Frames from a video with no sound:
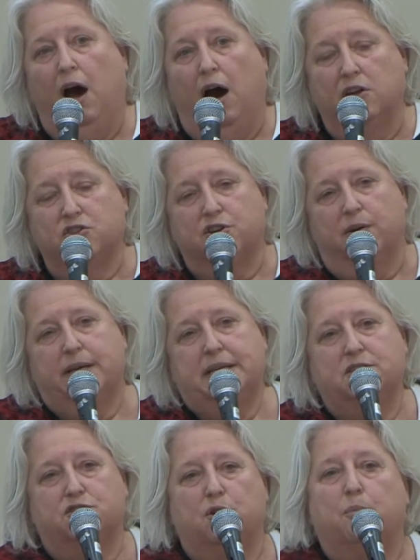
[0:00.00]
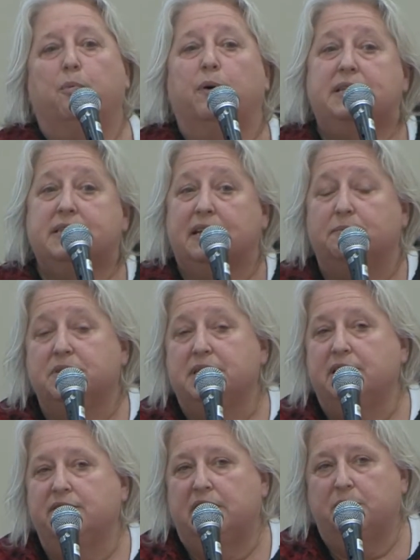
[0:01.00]
answering the
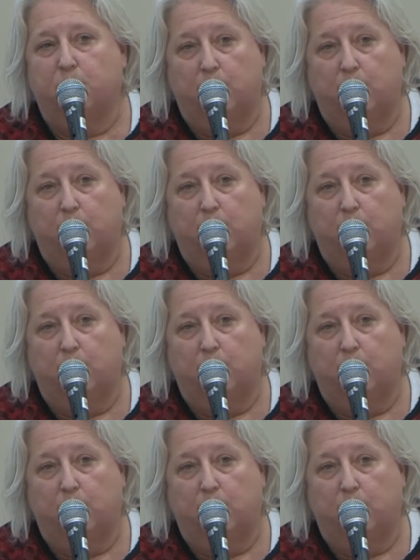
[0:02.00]
prescriptive and